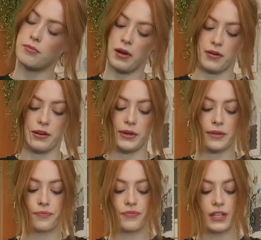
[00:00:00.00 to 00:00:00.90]
But
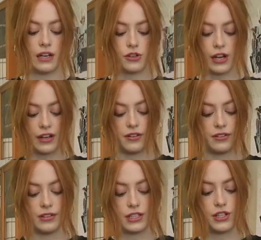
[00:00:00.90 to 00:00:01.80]
anyway, I'll try it
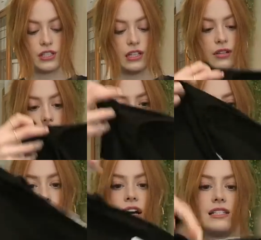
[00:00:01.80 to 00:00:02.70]
on. It's just a little
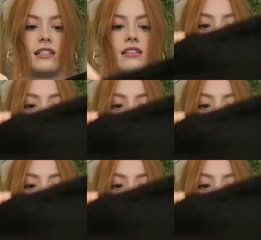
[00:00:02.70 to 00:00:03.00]
black dress